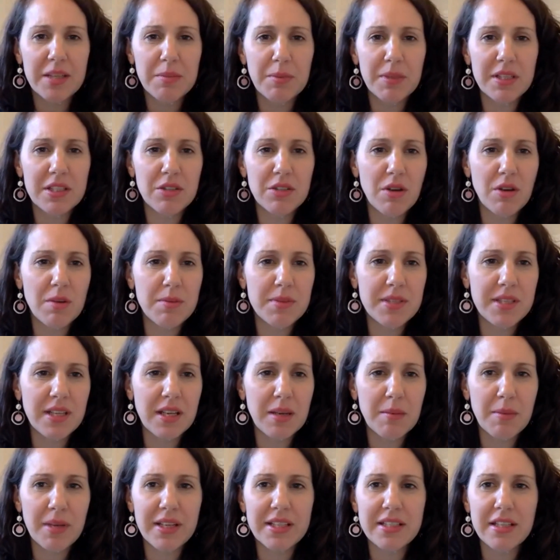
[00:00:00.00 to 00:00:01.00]
me so I'm
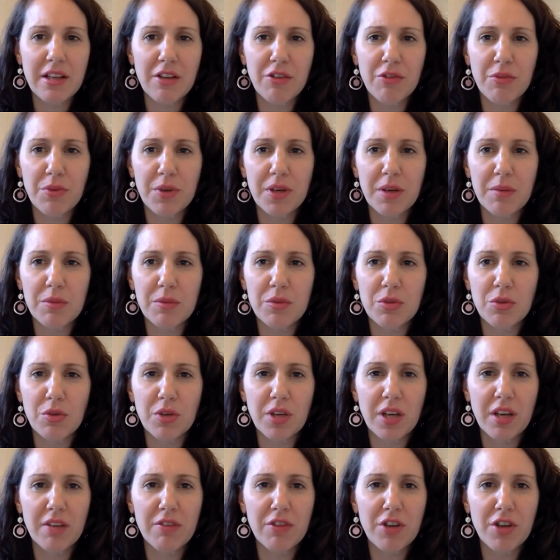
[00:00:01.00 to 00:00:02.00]
seeing myself when I'm
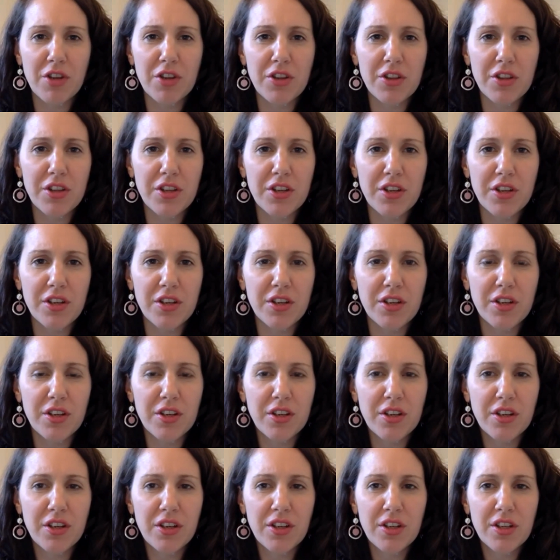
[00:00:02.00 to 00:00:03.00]
talking rather than
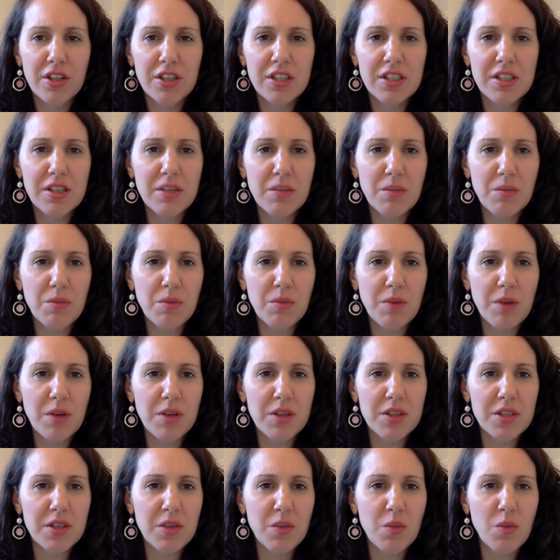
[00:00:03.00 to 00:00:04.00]

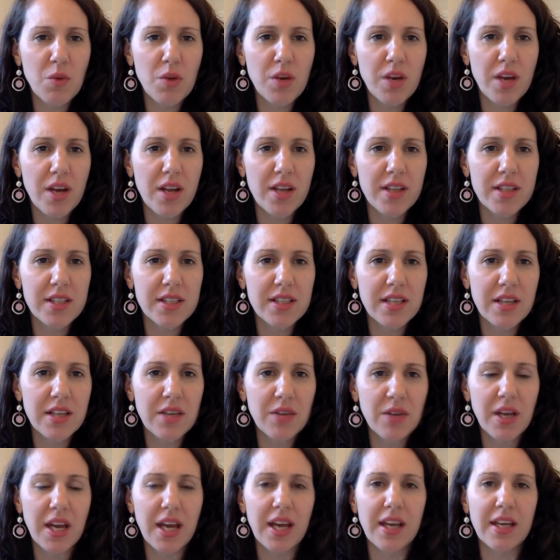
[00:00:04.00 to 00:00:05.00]
someone else? Is that
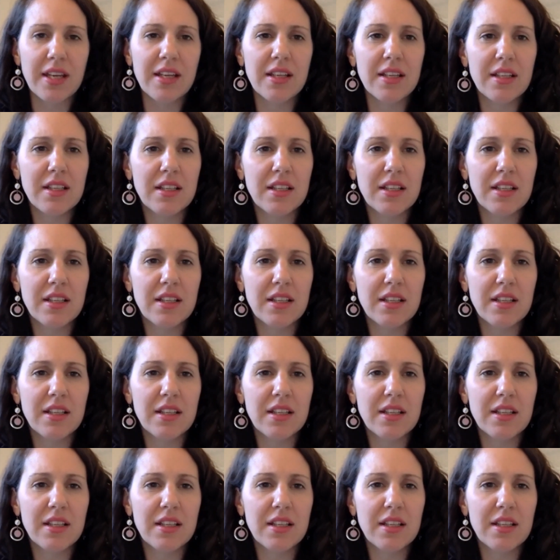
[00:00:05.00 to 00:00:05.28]
okay?